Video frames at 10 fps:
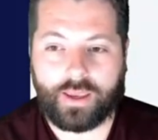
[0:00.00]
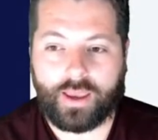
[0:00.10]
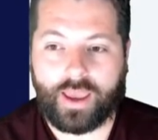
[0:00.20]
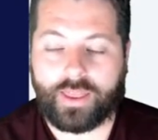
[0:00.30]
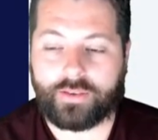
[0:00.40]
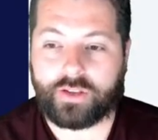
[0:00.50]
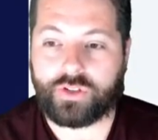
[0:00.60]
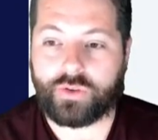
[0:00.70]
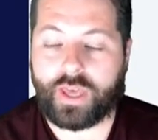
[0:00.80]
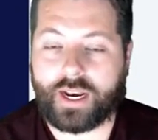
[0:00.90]
And to
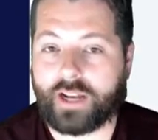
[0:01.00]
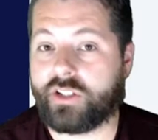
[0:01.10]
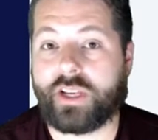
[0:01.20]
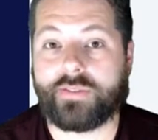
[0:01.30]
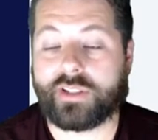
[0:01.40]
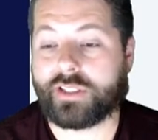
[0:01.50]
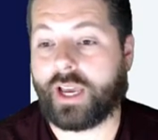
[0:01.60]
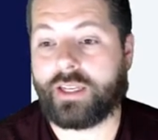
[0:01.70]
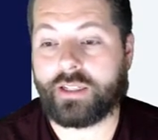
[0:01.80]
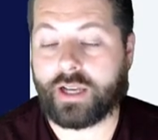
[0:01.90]
do that, I just have to
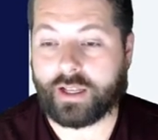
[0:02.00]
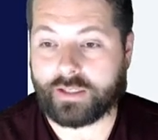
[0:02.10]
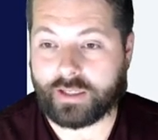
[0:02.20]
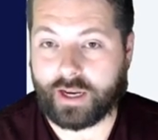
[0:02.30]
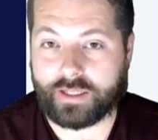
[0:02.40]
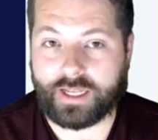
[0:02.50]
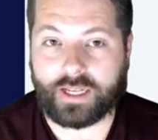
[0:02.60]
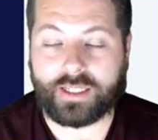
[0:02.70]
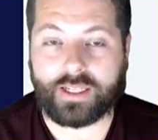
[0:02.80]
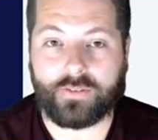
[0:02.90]
sign in Constant
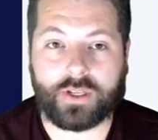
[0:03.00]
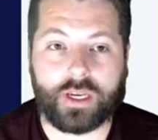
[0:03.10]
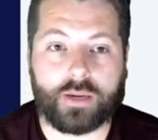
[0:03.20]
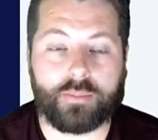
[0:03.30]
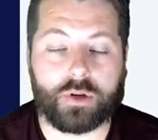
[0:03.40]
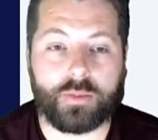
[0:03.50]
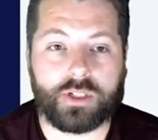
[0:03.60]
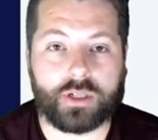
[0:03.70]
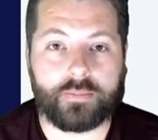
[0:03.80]
Contact and give it a permission